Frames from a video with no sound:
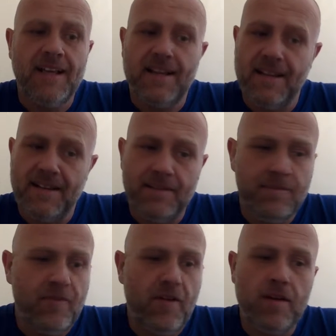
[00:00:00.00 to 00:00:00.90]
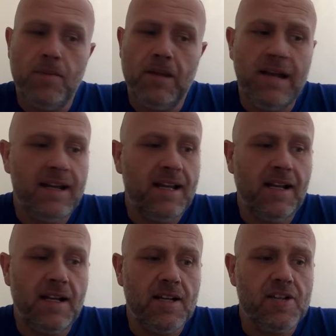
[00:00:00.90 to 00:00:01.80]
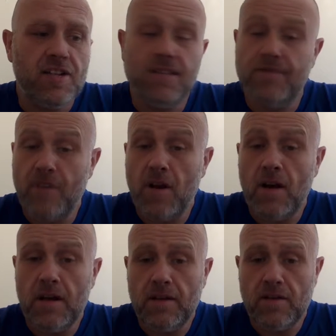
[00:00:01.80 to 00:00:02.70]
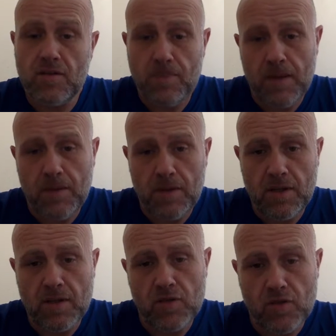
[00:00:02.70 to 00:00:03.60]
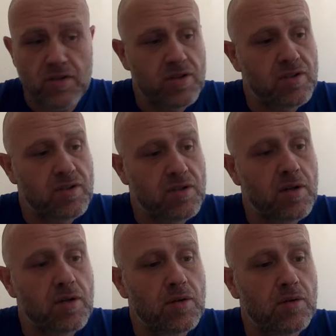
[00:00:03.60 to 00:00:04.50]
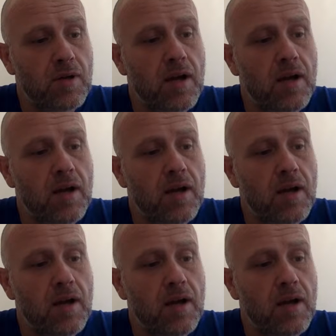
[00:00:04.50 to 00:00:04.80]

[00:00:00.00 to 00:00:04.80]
in a very plain English and invite the people that you trust to